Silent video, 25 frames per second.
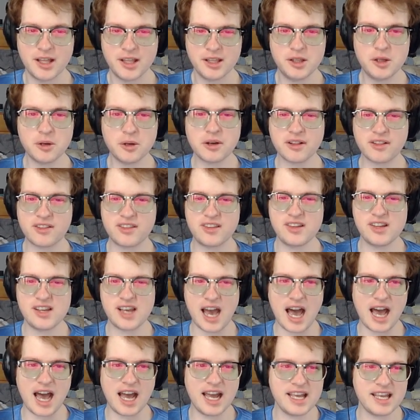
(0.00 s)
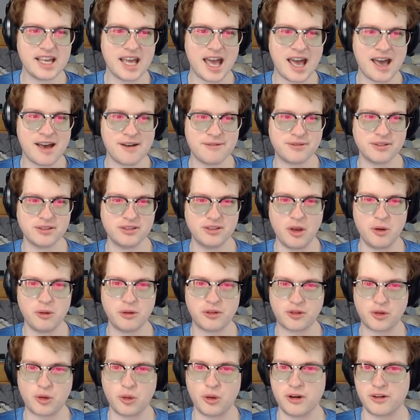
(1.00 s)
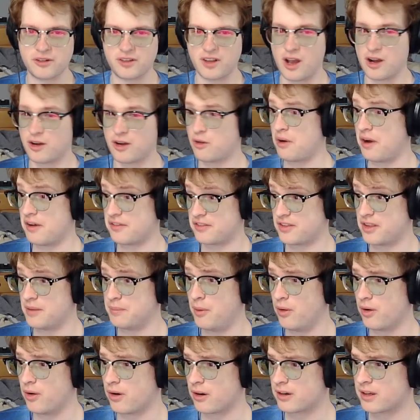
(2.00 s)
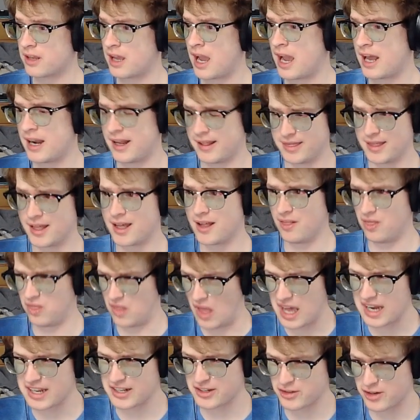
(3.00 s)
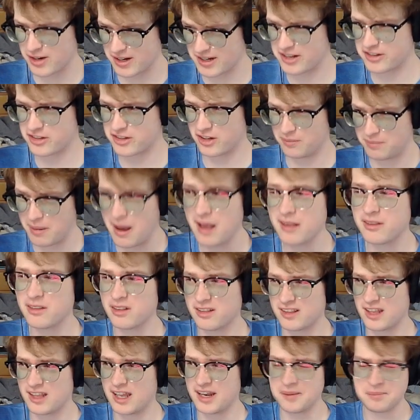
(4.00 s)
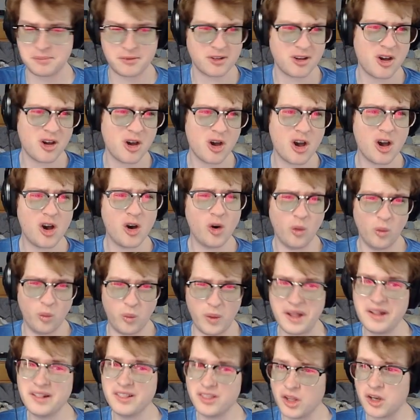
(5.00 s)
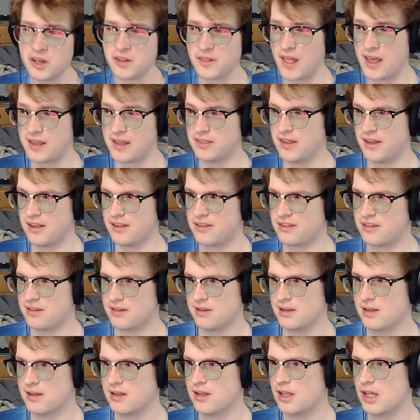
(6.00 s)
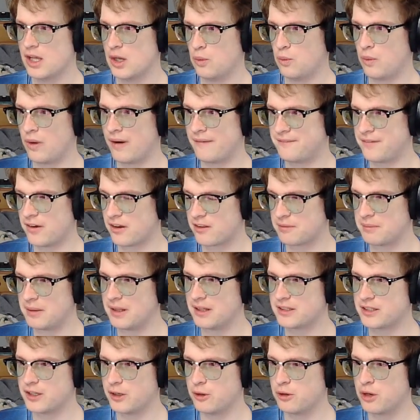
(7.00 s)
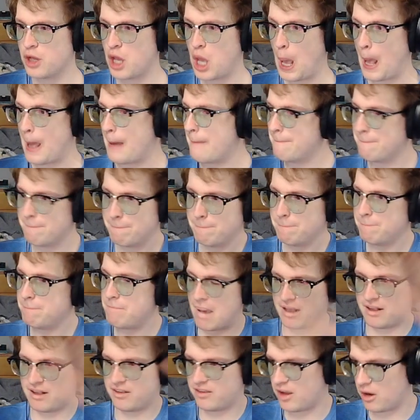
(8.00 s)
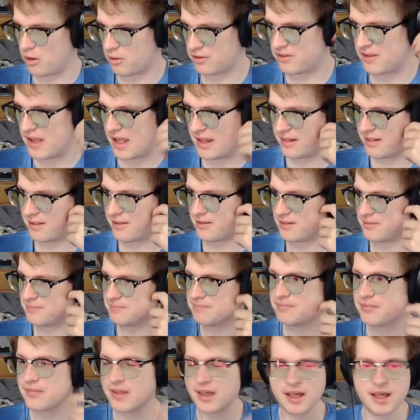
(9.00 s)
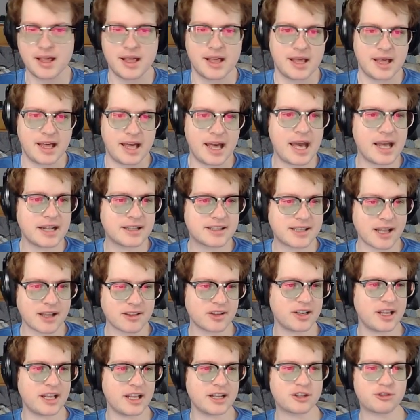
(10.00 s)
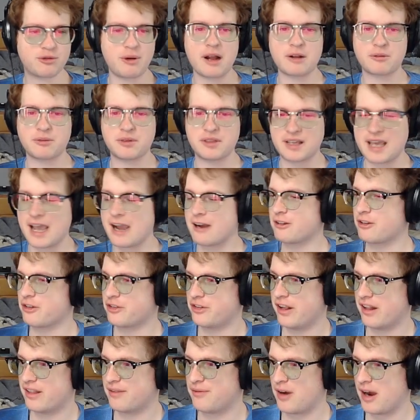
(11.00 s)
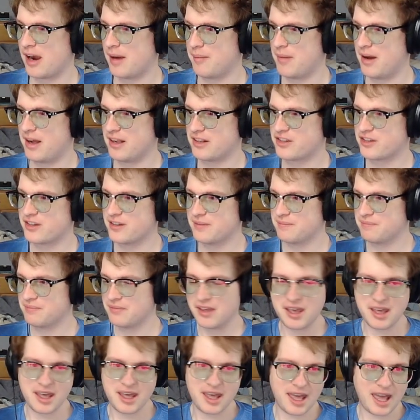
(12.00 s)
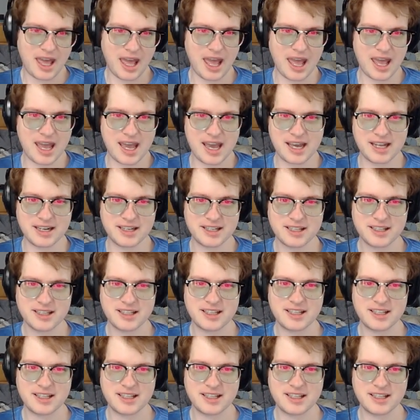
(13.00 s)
you can see I have low scores across the board, and I think a lot of traditional puzzle setups will look like this, where verisimilitude makes 0 sense. It doesn't interact with the character sheets very much. And